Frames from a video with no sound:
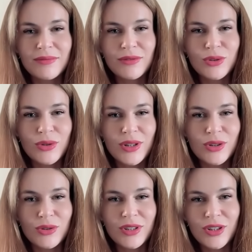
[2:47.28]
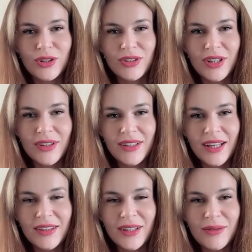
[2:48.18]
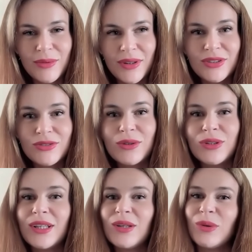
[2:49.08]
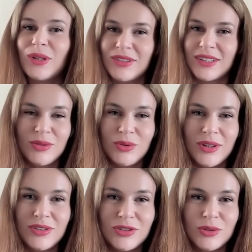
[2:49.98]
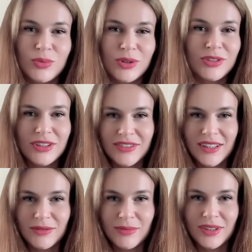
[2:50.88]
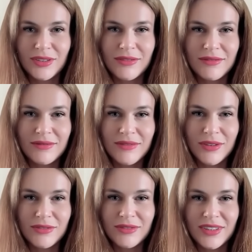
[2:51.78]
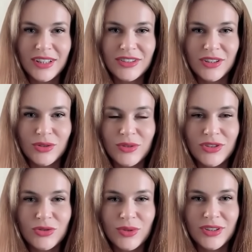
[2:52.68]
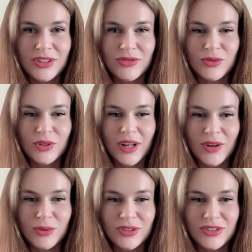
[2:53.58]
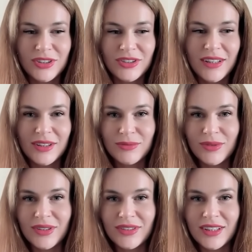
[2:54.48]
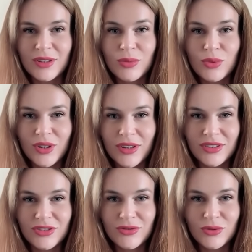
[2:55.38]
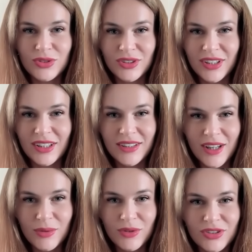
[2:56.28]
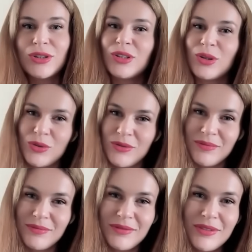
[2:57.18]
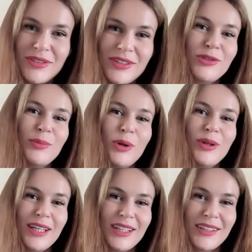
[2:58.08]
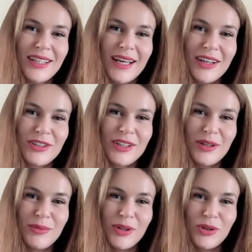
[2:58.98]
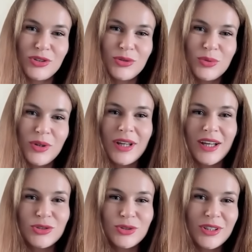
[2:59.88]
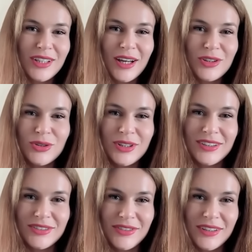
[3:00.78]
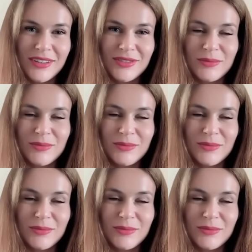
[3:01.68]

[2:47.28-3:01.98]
you can only conduct ad campaigns for day one, day one. So, what does that mean? If day zero is 24 hours, does that mean day one is 48 hours? No. There's a small hidden catch here because Google actually calculates things